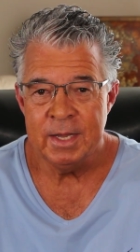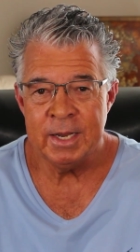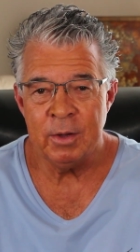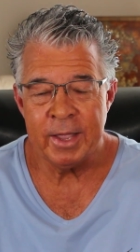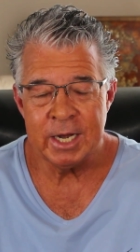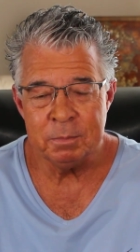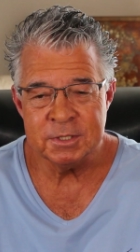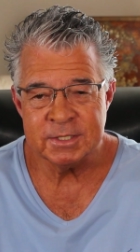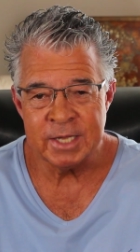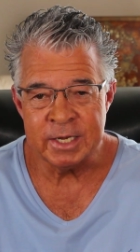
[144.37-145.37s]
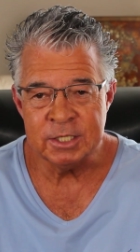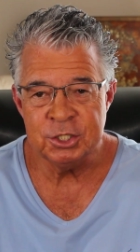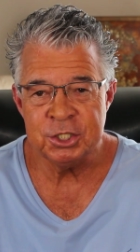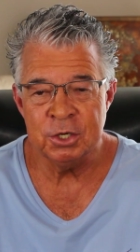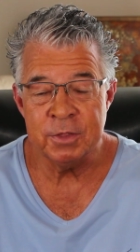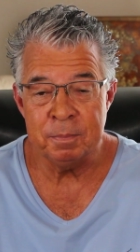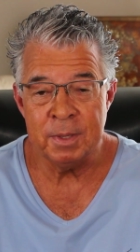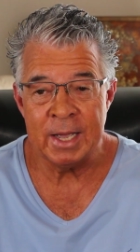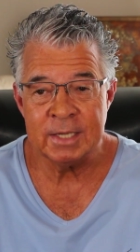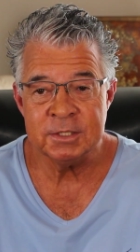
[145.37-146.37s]
Now, animal studies show that
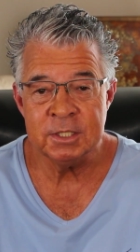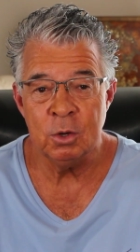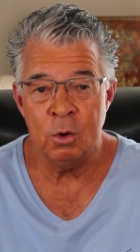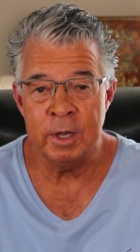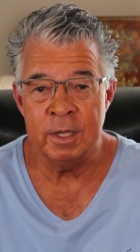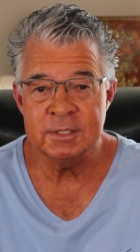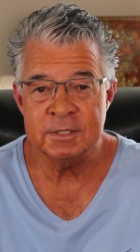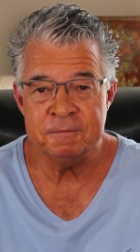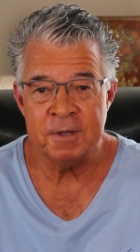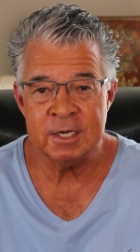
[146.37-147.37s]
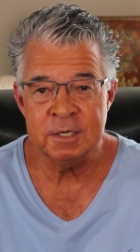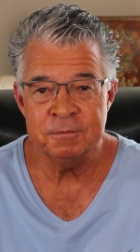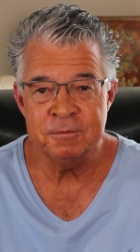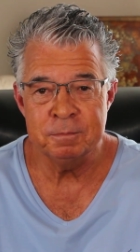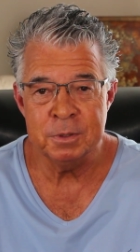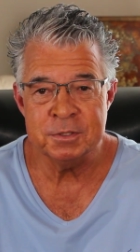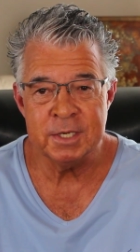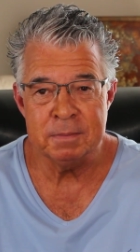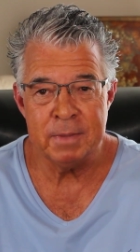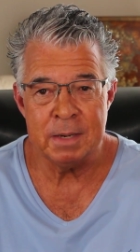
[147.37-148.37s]
black seed oil is effective for
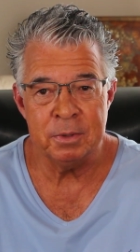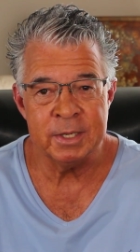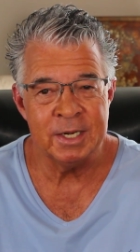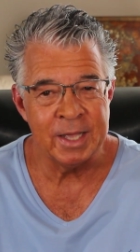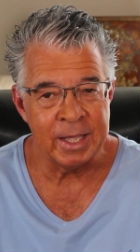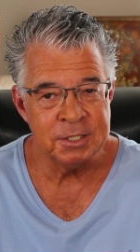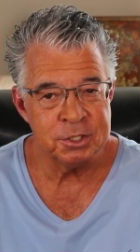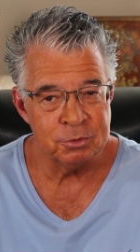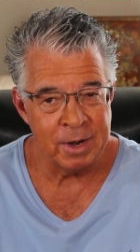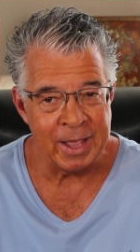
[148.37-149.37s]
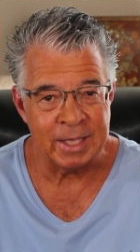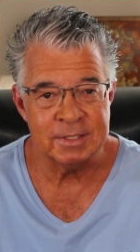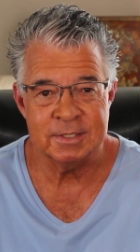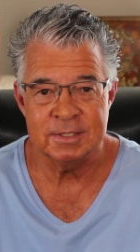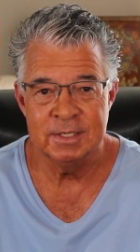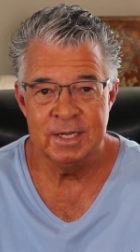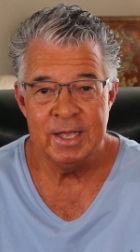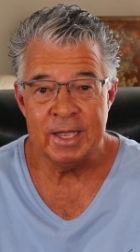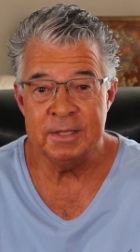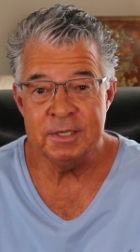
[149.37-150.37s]
boosting memory in aged rats
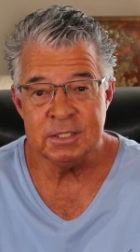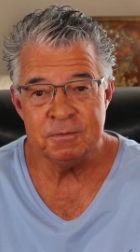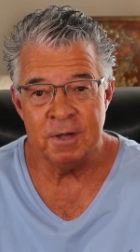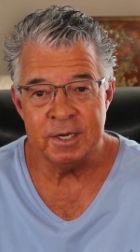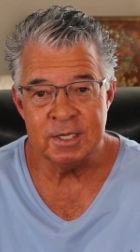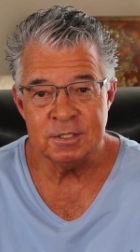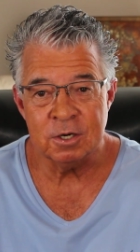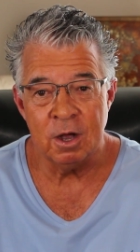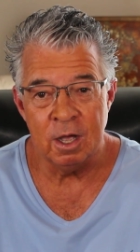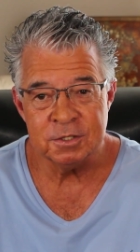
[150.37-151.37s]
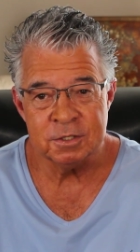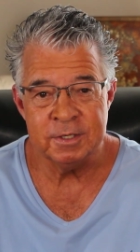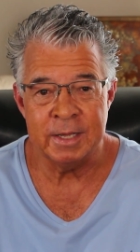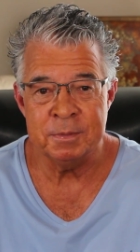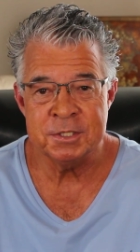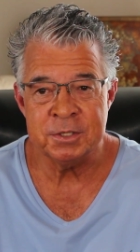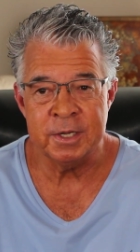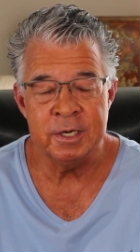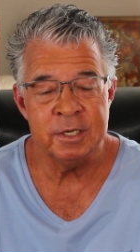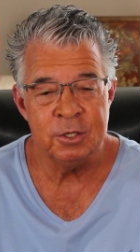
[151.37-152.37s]
and these findings are also
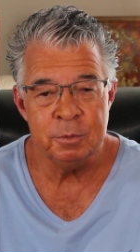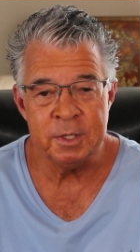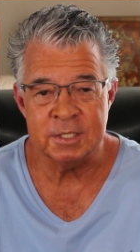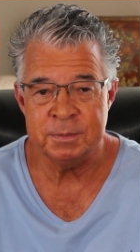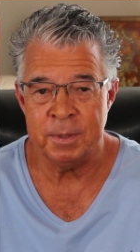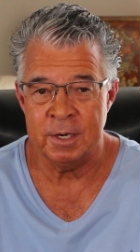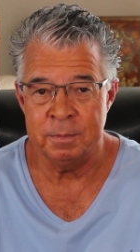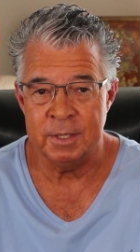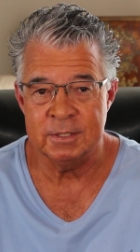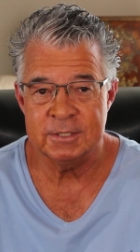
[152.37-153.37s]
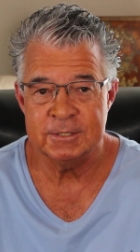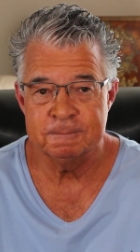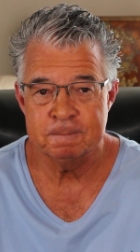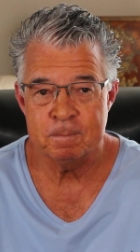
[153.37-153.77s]
demonstrated in human experiments.